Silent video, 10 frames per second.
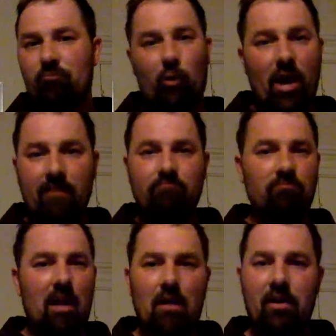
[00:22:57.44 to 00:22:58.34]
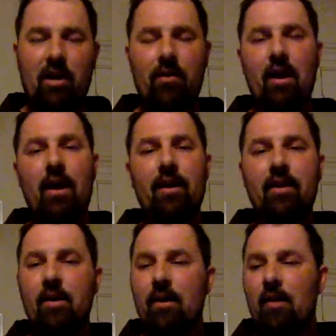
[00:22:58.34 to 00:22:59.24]
great, I'll carry on.
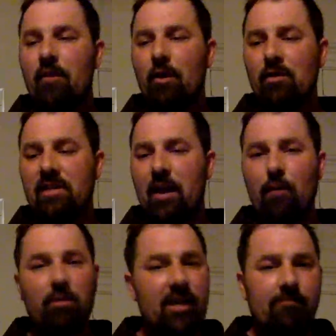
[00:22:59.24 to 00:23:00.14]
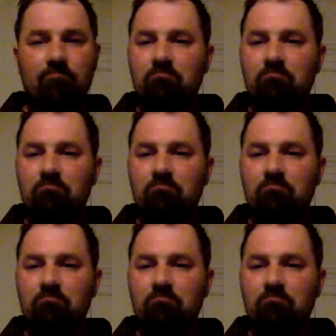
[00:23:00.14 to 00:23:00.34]
If it goes terribly,